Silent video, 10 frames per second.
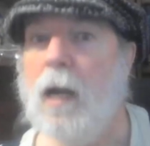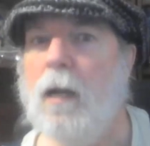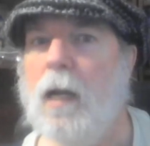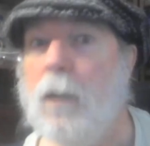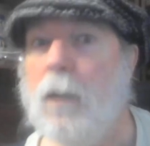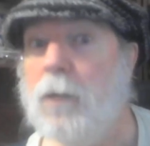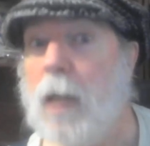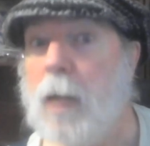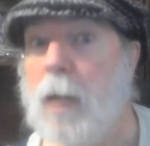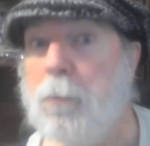If you
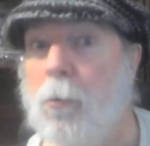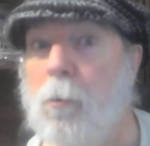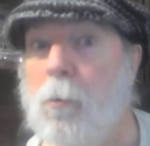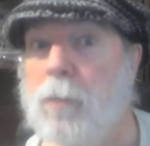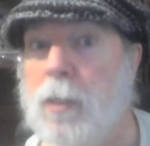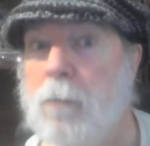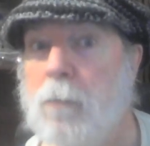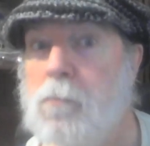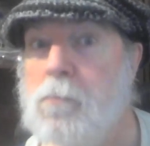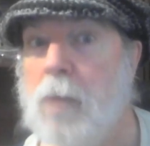like proofs,
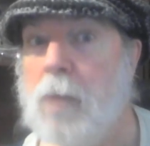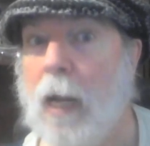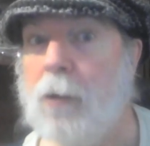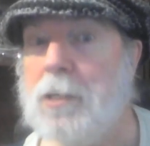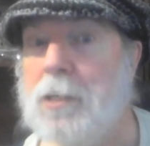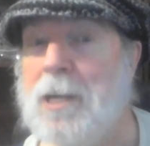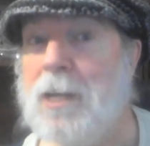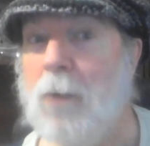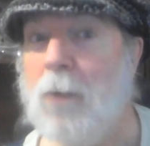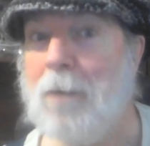Here's another
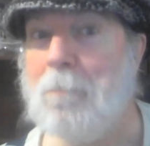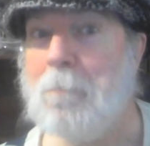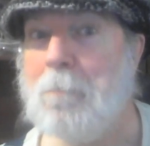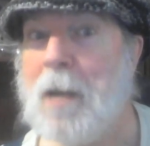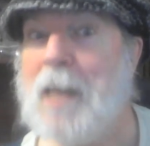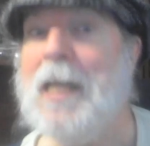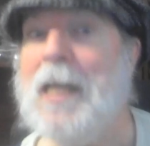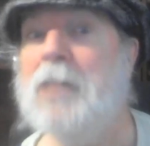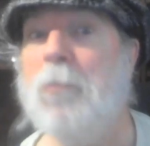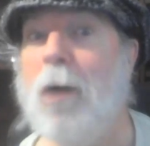one. Thanks
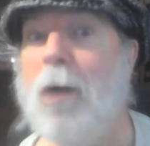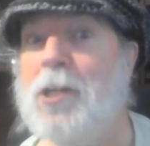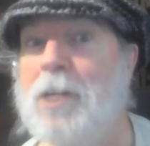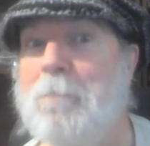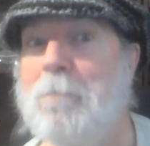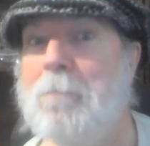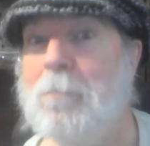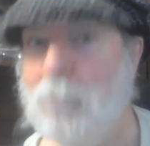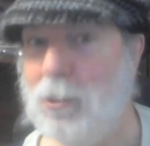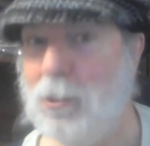for watching.
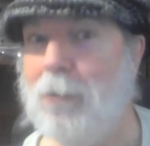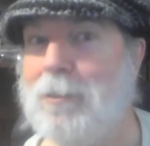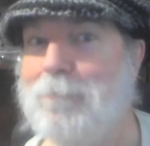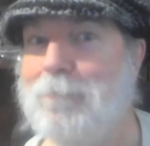Cheers.